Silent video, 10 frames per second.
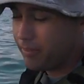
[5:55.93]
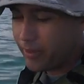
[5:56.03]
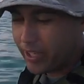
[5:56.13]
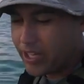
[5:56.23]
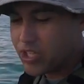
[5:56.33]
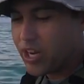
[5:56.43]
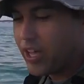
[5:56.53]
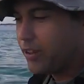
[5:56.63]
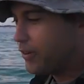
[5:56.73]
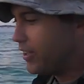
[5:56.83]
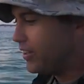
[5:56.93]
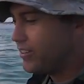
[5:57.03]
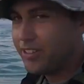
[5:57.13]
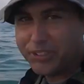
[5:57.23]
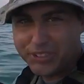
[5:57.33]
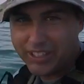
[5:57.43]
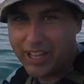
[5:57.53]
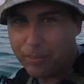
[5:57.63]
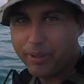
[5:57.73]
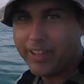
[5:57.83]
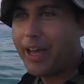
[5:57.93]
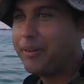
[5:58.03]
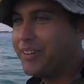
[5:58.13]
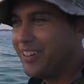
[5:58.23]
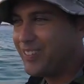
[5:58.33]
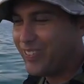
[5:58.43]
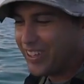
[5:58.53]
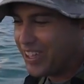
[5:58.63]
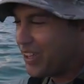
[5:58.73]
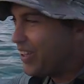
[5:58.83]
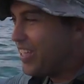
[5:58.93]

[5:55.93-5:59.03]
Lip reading: If I catch another one, I'll put that one on this video,